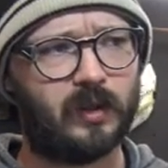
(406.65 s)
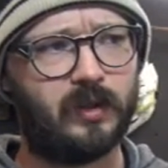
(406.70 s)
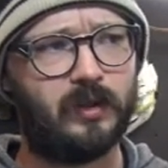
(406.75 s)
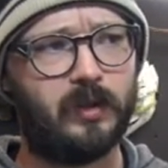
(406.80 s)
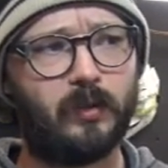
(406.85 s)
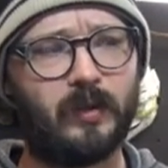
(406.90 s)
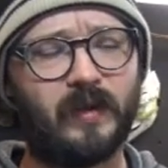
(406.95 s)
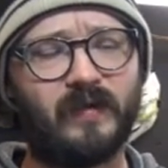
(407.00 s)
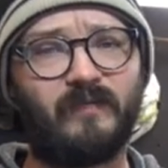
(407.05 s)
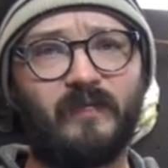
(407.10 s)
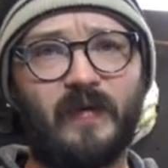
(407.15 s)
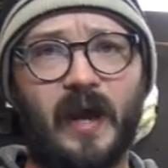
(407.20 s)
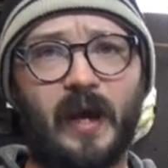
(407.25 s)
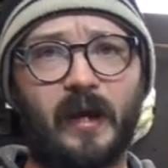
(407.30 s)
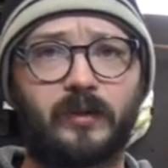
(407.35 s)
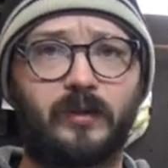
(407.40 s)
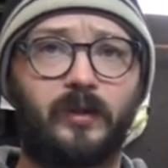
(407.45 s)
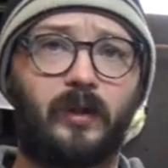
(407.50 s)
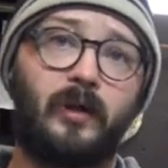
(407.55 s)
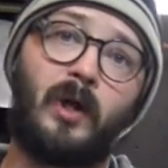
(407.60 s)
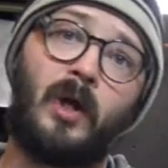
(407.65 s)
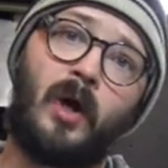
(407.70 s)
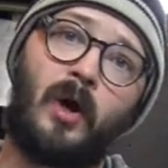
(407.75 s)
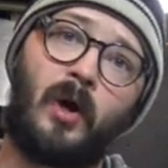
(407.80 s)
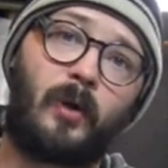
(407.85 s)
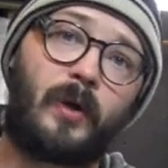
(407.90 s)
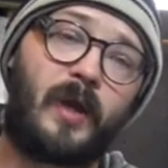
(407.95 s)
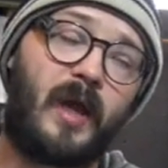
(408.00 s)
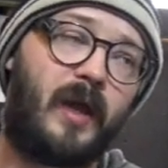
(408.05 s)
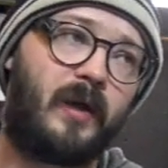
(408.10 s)
you can factor,
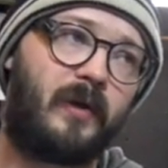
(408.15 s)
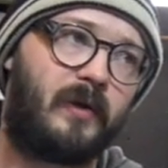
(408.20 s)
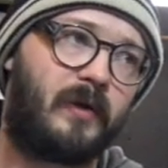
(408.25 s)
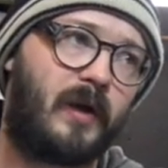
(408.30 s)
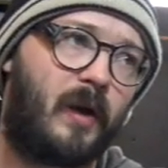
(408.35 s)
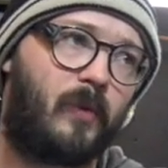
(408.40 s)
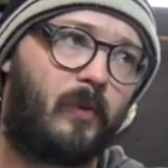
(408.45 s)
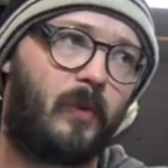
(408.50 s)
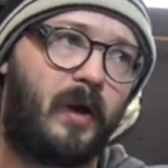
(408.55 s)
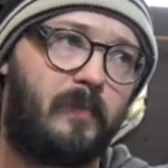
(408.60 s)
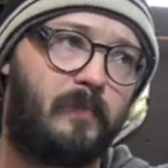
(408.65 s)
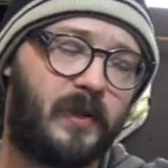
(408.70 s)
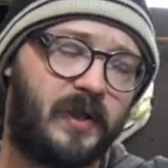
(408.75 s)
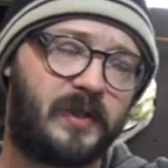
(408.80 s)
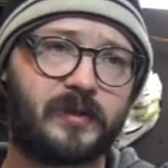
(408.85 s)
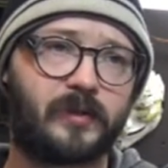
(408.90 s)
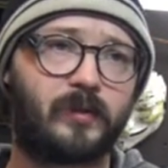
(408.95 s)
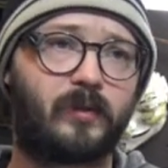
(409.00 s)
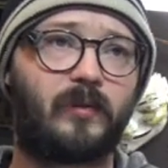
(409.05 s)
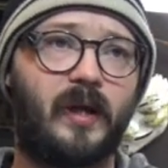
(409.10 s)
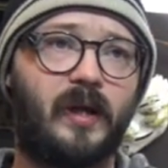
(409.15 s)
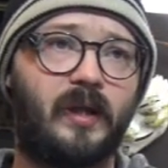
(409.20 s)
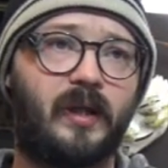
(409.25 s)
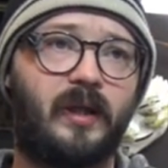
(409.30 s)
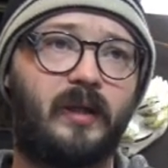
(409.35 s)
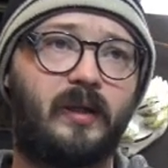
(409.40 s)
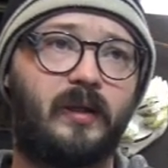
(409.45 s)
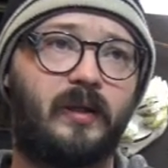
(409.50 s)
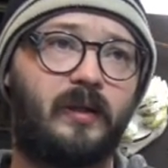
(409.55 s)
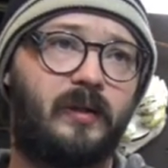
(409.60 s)
okay, I want pistol
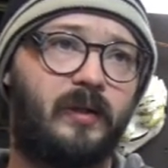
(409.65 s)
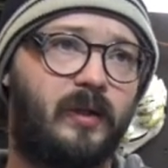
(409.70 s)
rating,